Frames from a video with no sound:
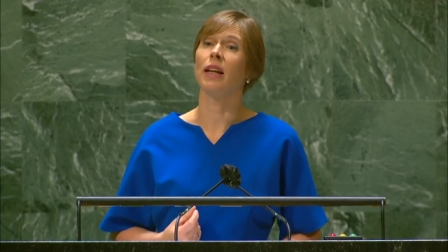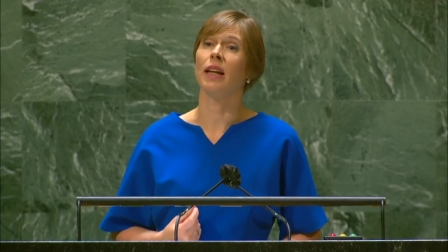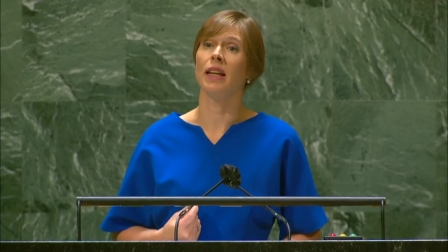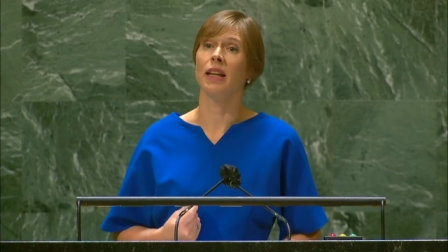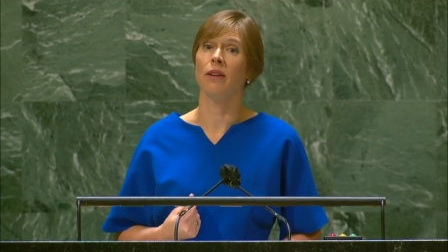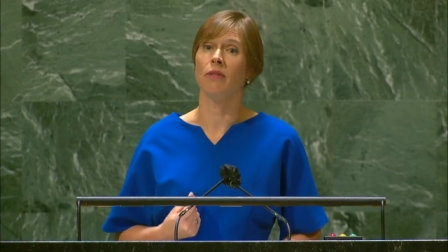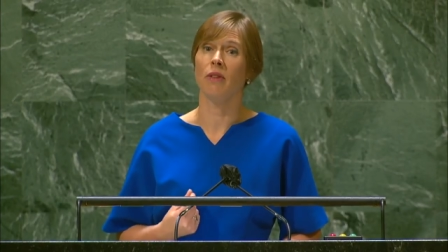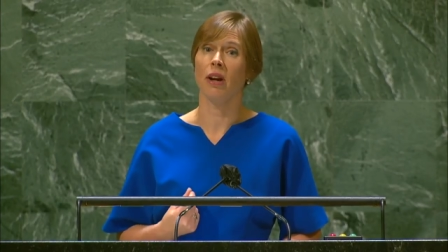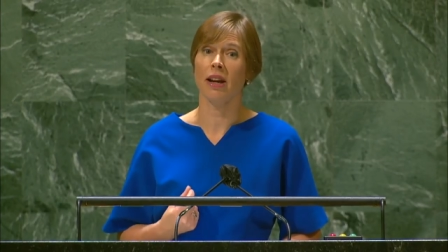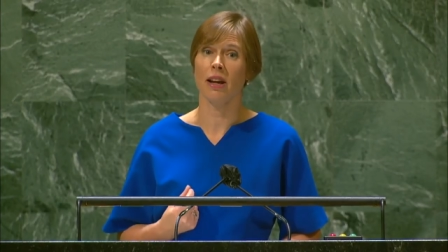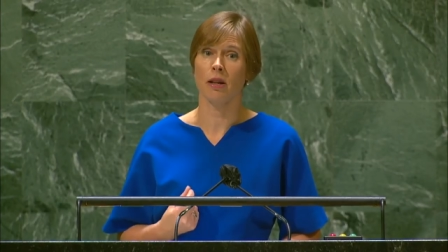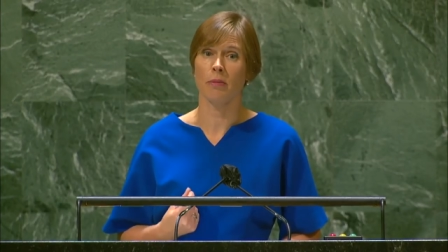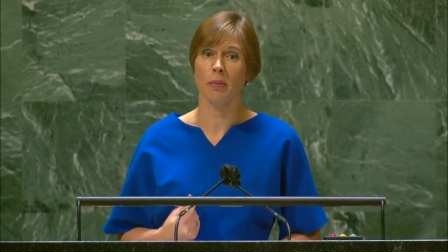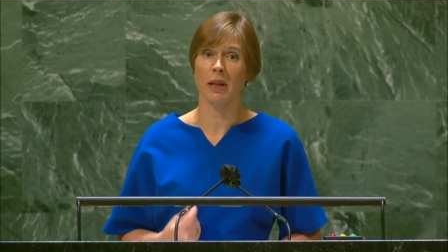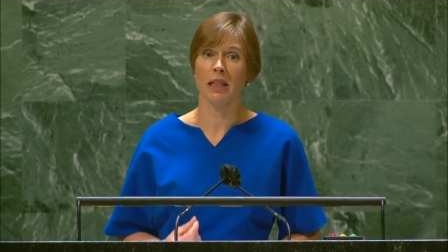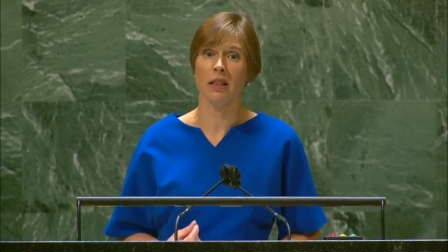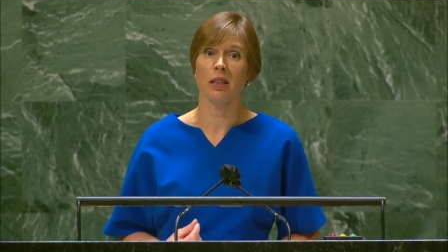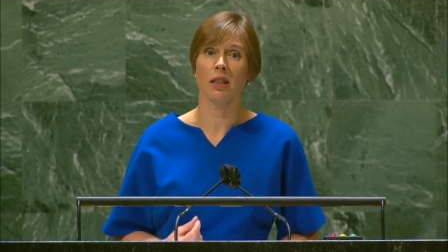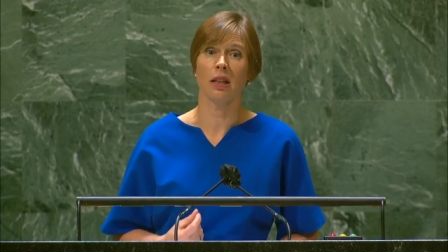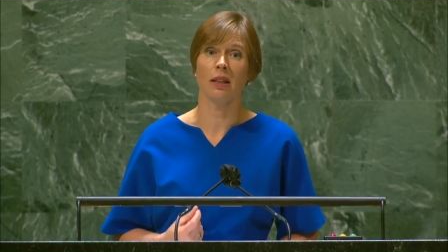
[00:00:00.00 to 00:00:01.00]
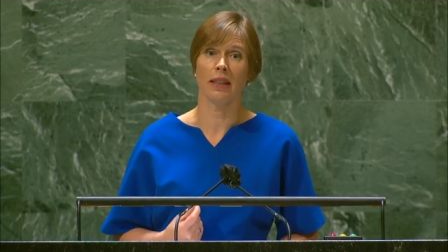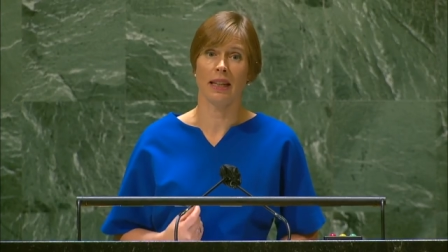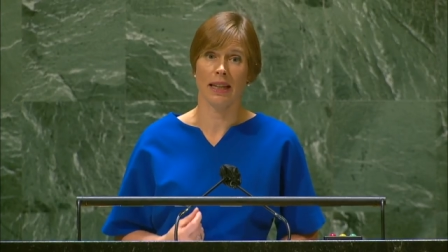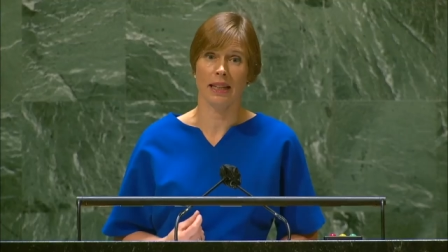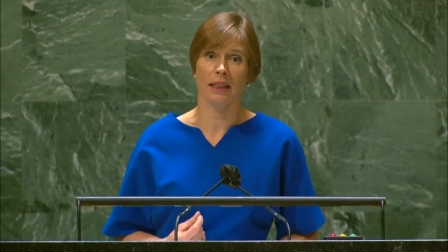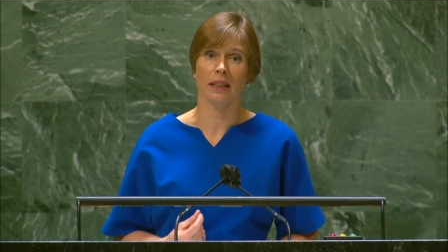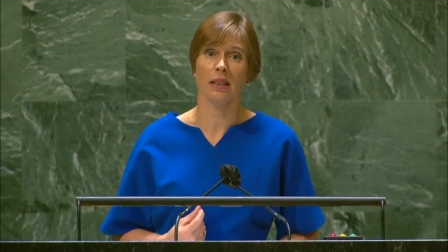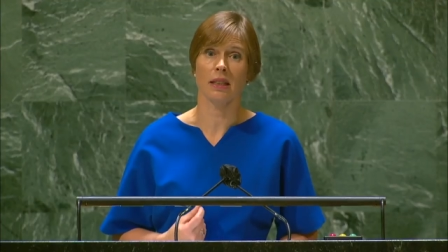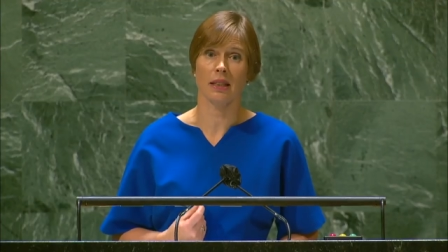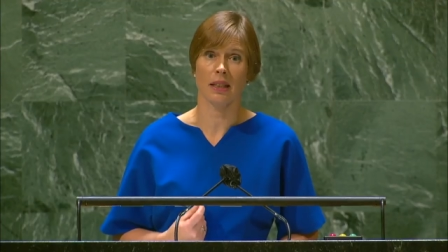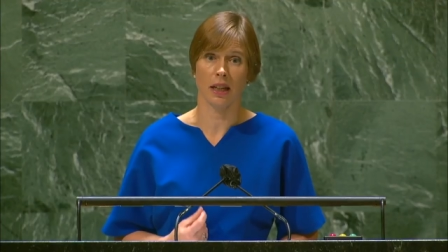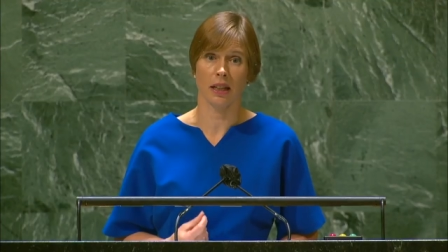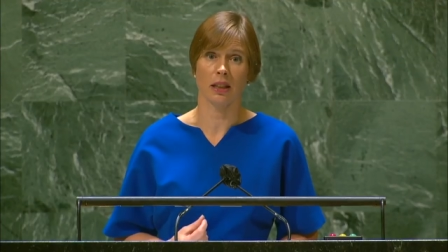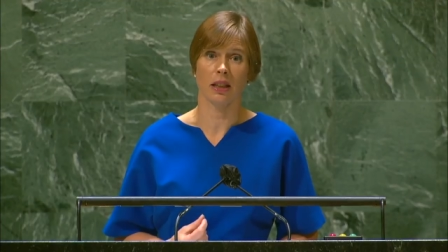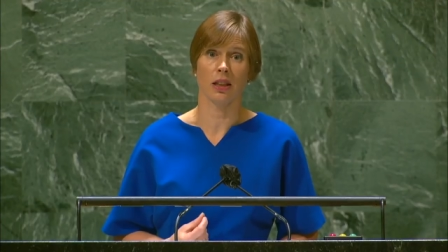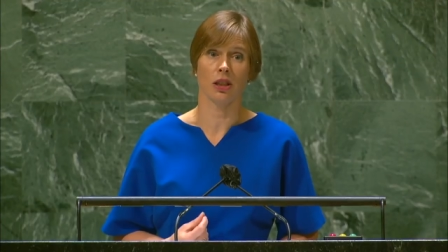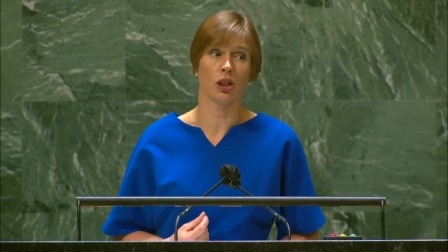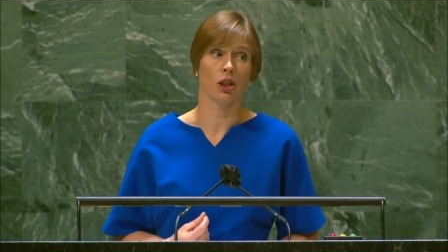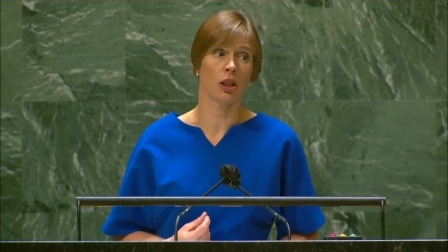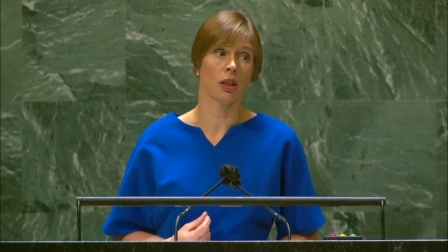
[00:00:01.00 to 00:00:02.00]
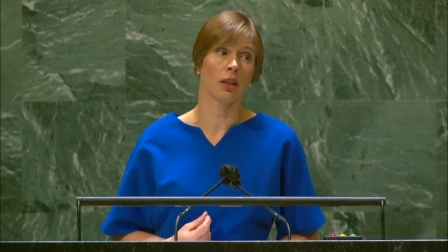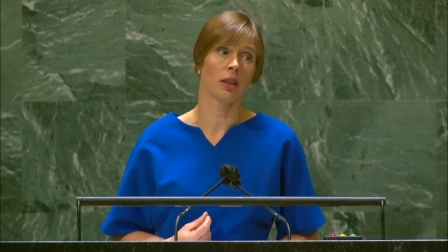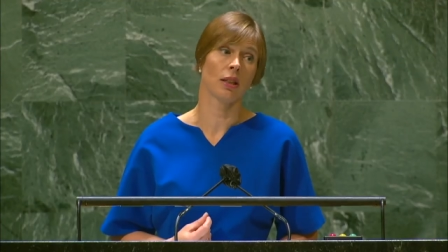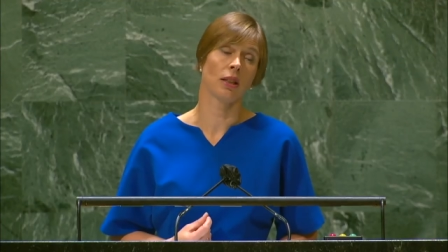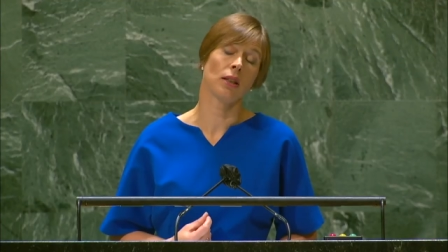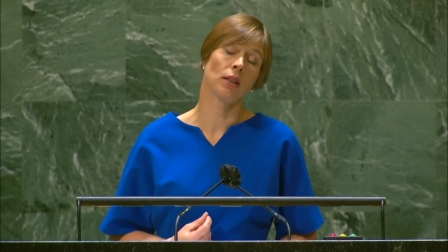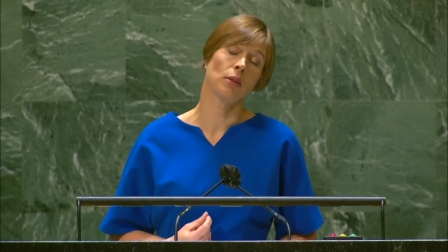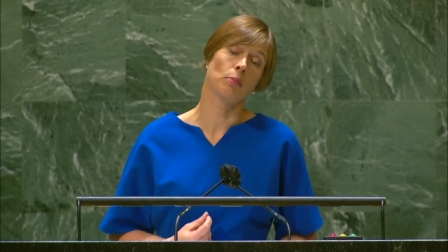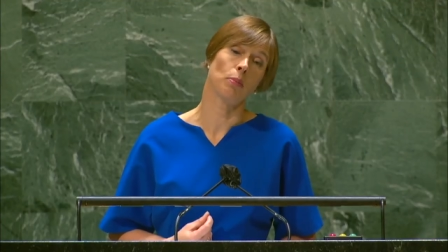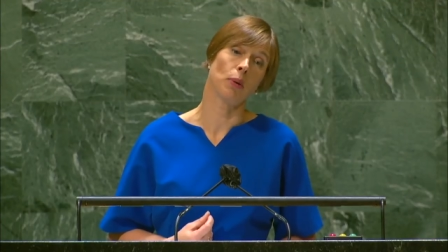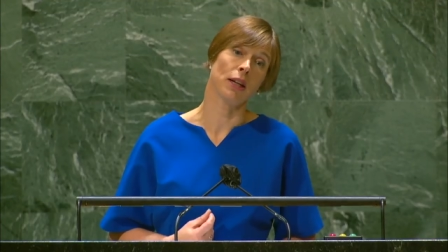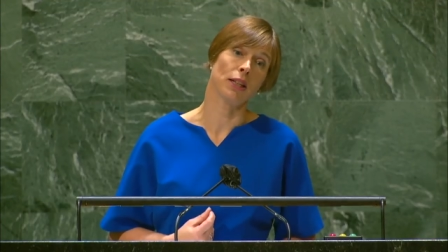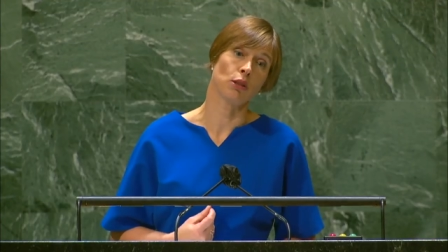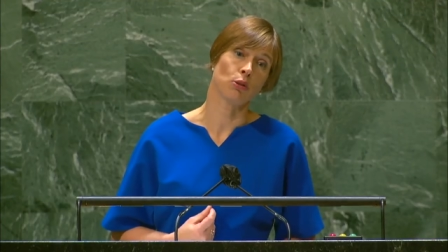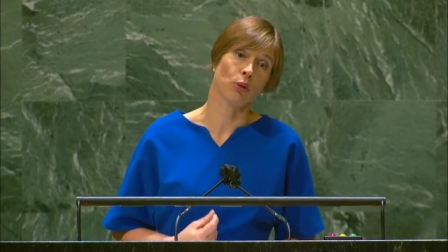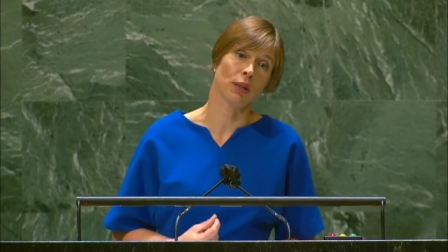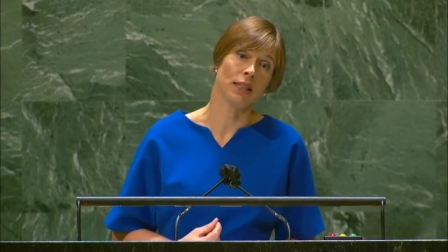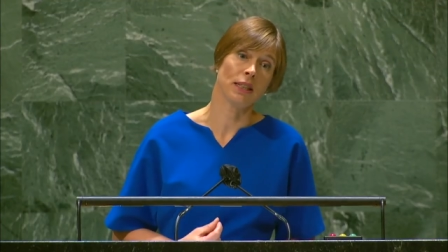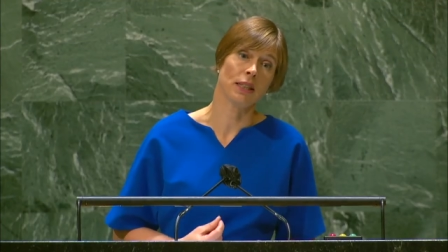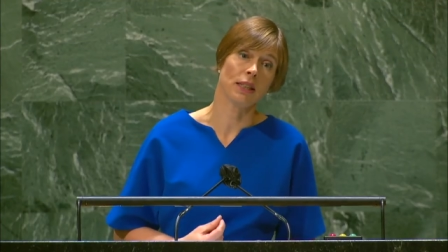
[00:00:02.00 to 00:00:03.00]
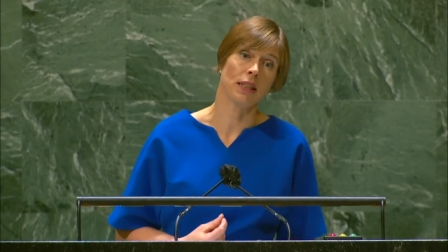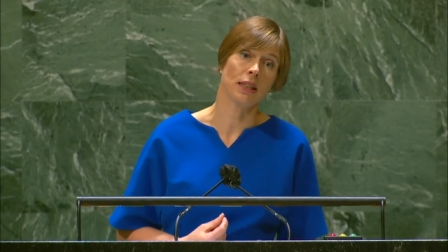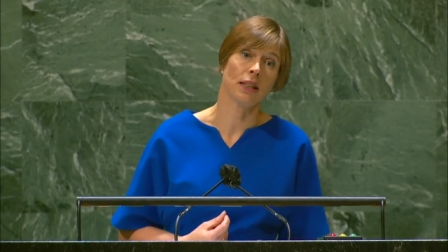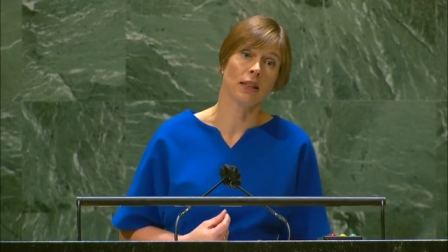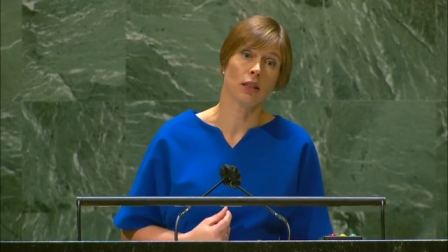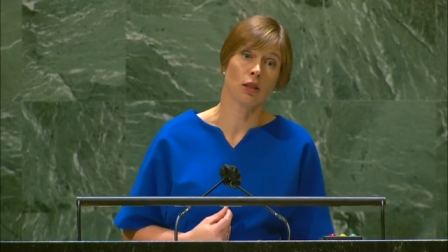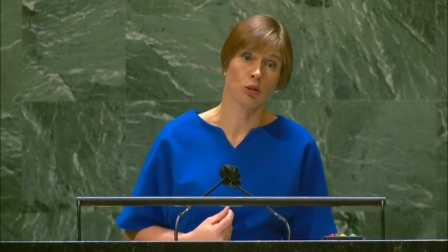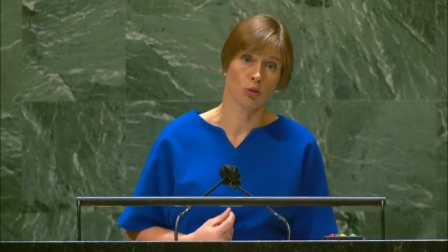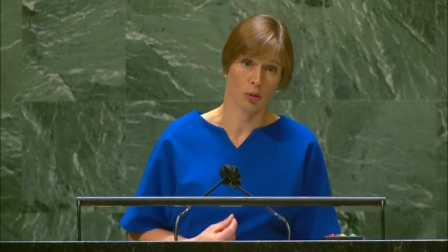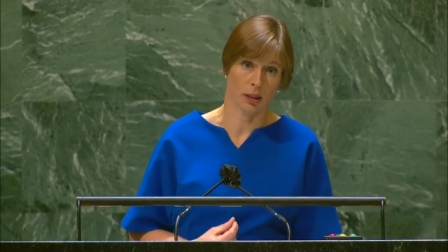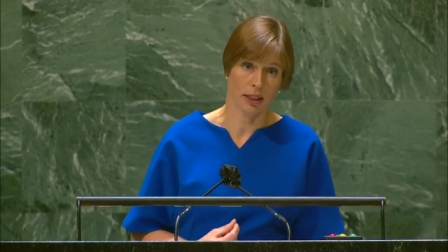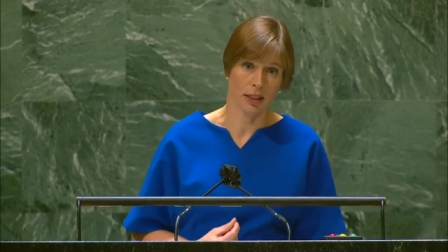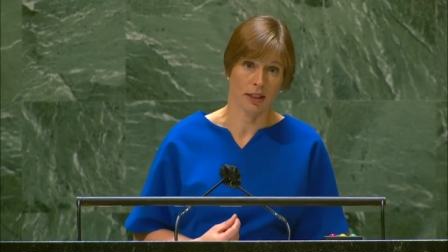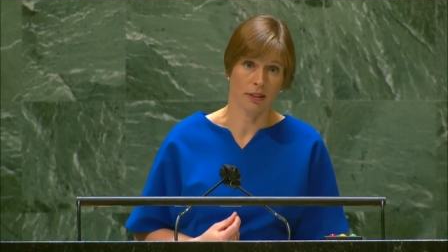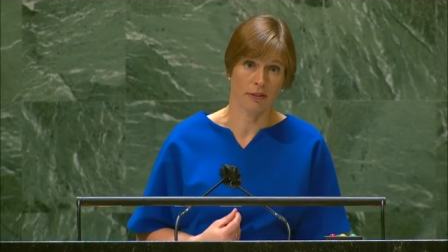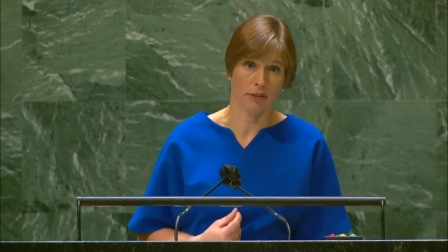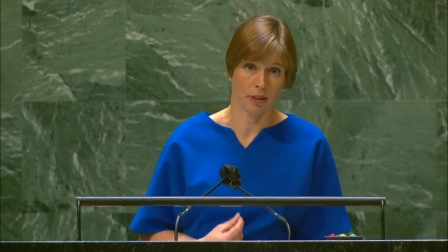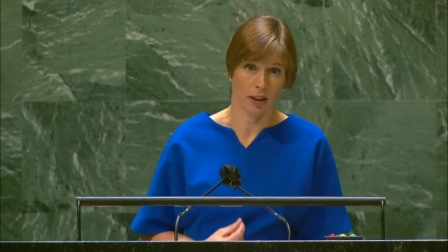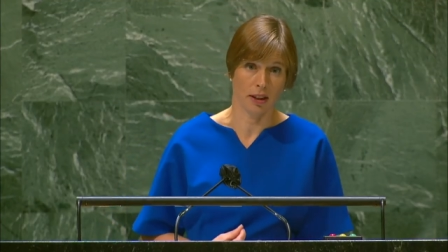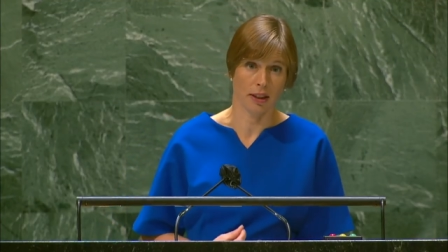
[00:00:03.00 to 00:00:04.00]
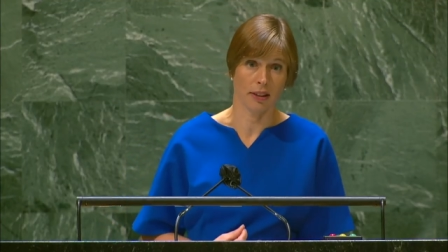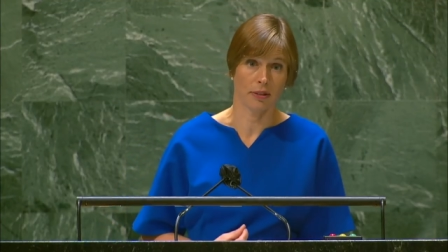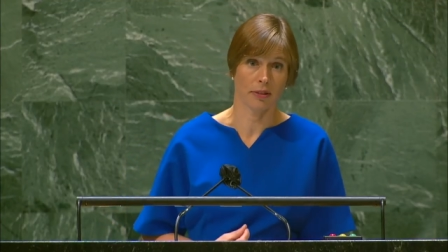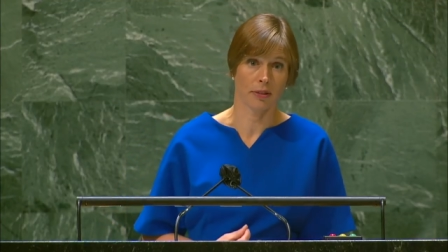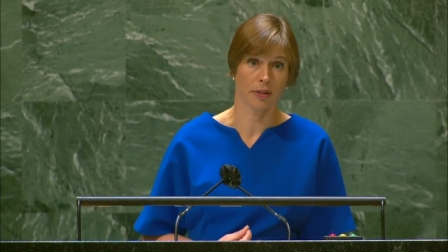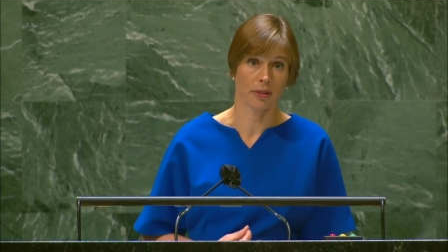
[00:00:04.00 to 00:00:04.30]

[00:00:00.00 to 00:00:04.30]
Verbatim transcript: environmental data strategy by 2025.